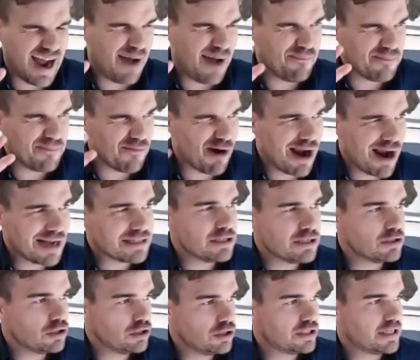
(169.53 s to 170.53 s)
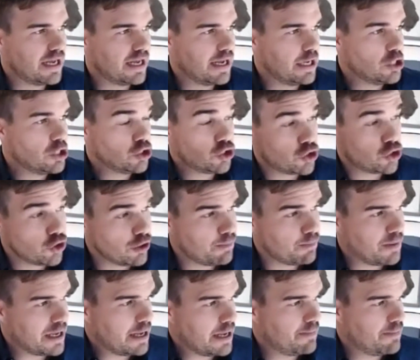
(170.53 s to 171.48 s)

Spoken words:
I'm reluctant to say should be,